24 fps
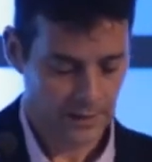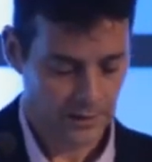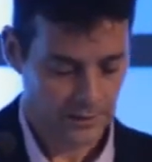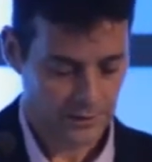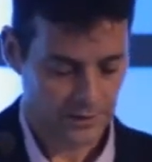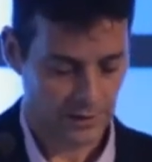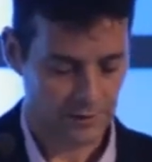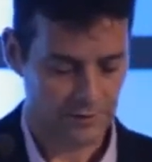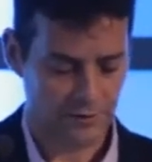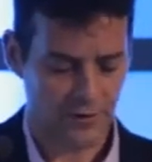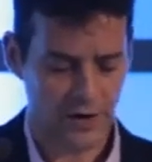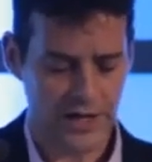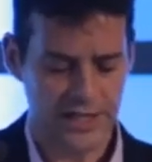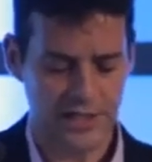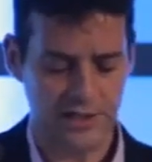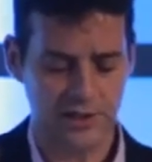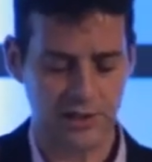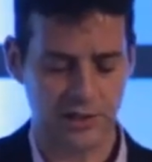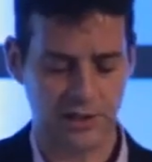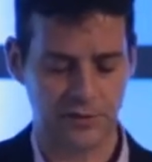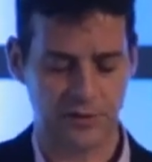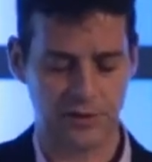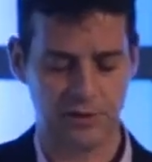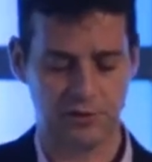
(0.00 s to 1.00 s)
So the
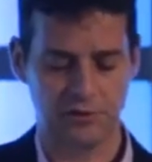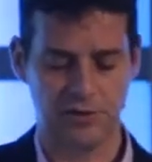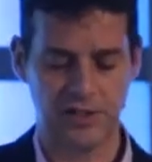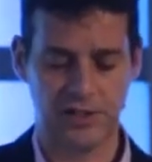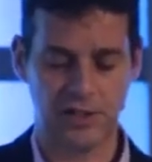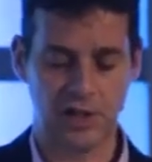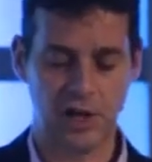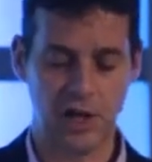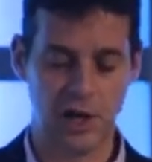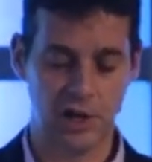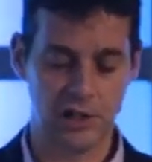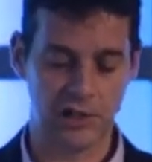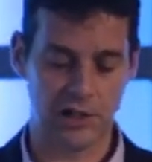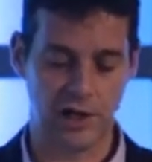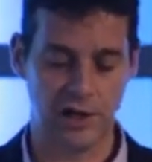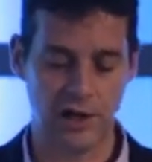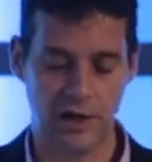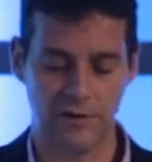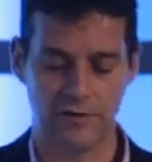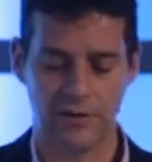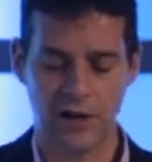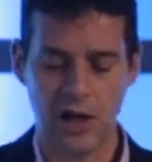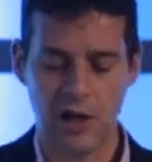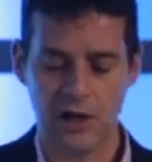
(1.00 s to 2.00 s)
findings of this research
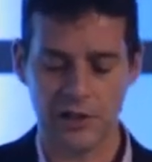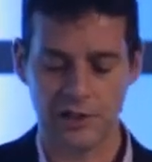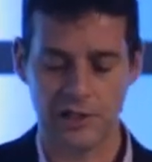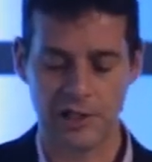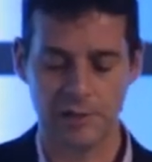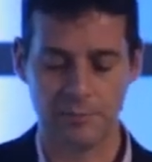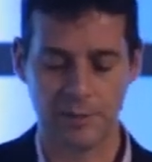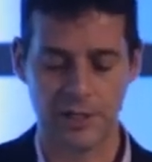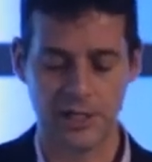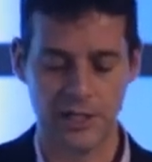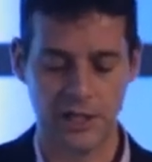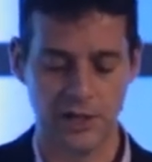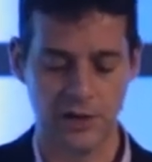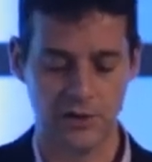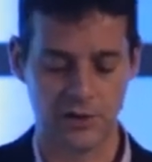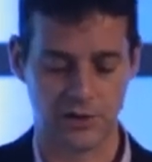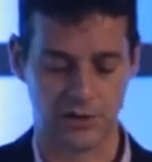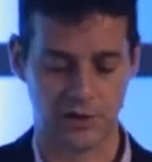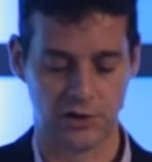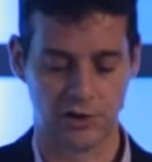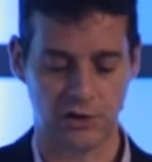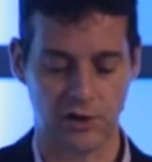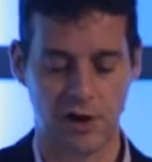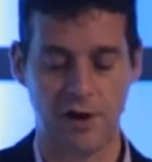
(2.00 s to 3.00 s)
have largely been used
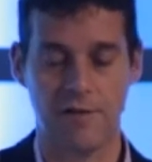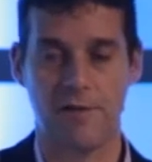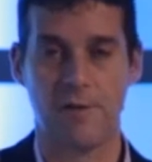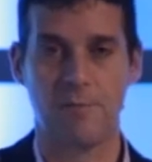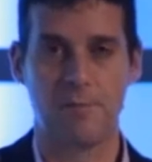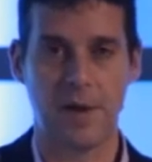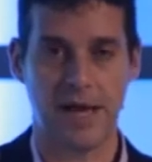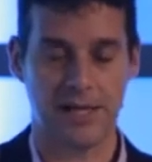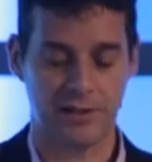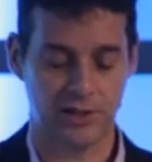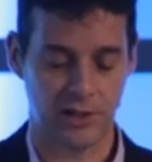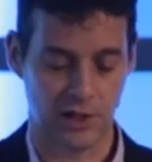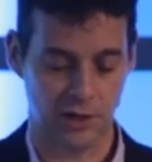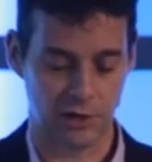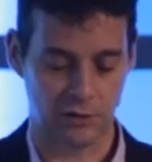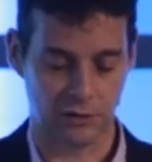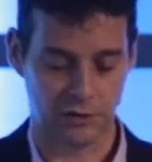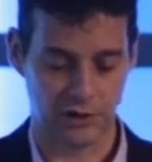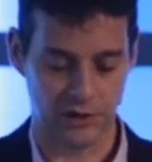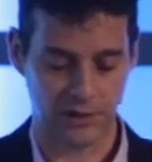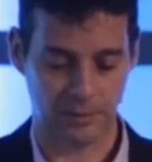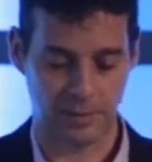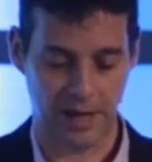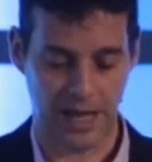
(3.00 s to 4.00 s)
to drive a better
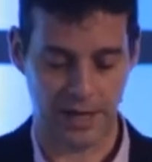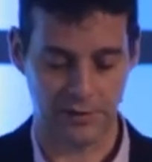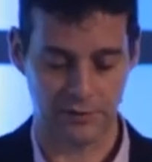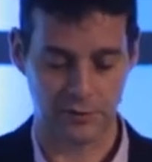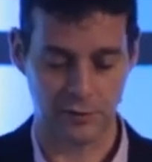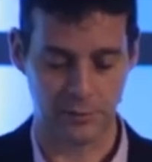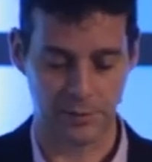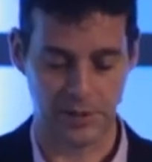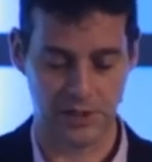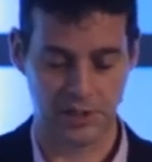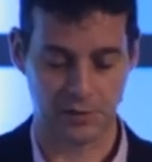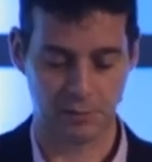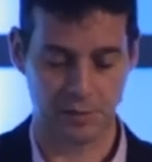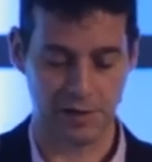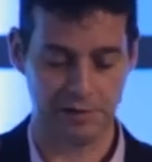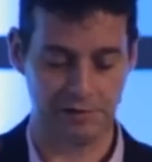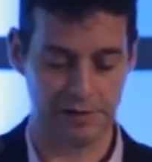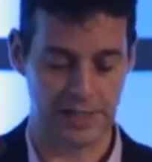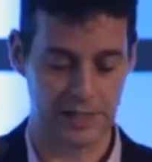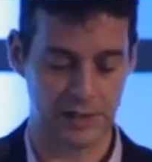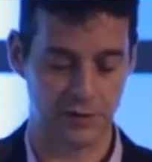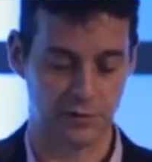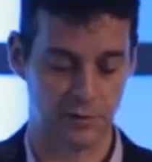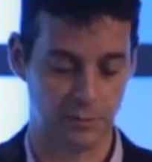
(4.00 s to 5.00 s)
cross-platform
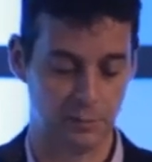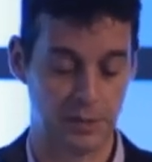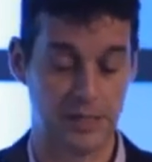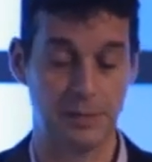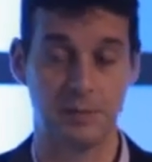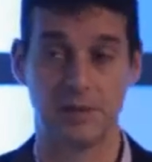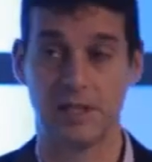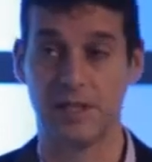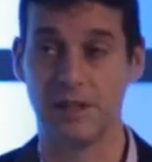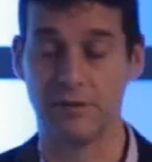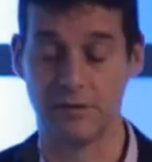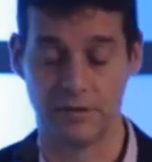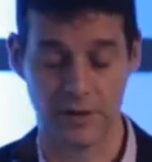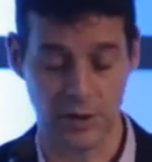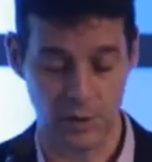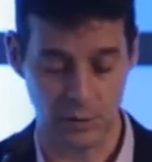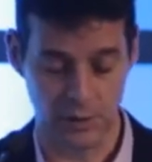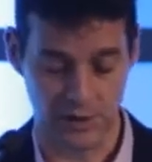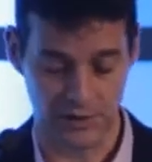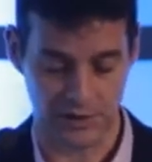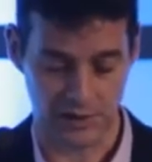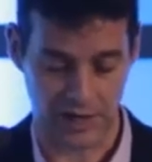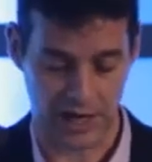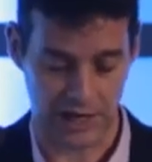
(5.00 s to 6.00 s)
experience for BBC
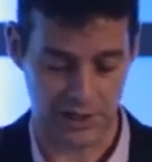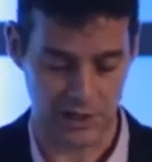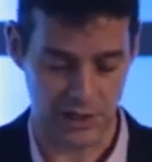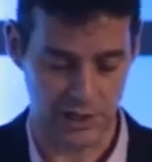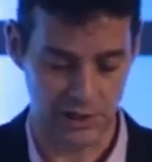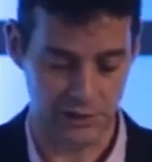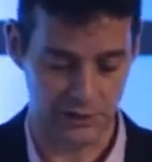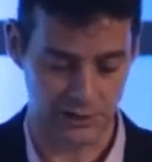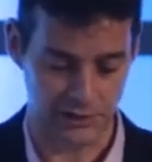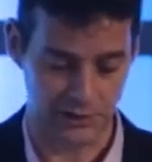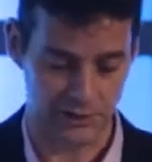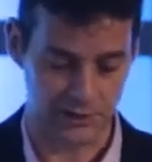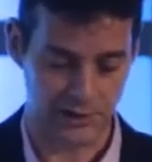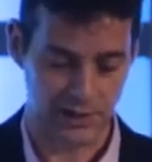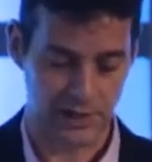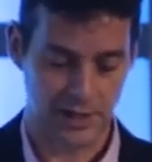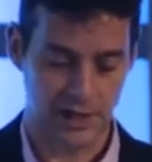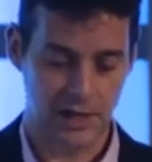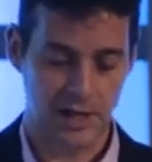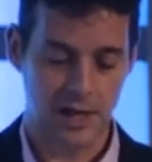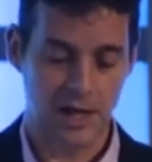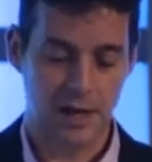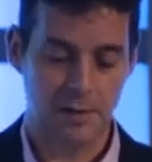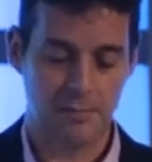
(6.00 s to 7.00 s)
viewers and users,
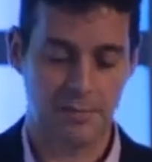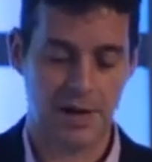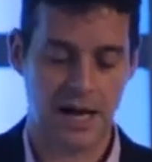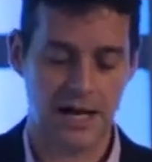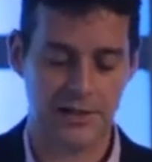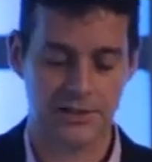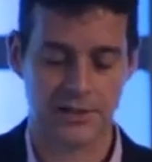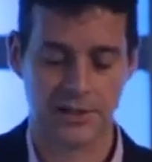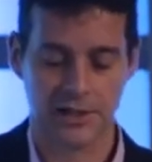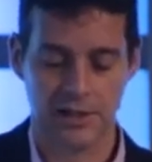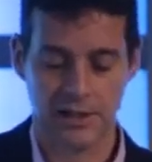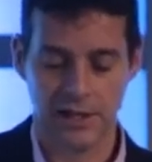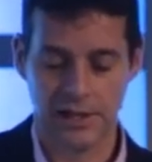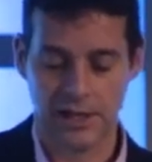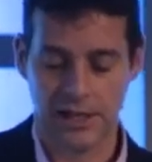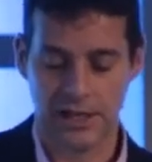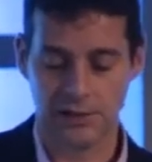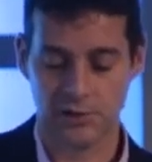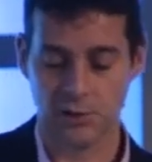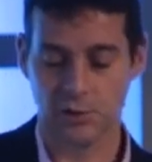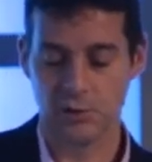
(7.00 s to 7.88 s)
but it's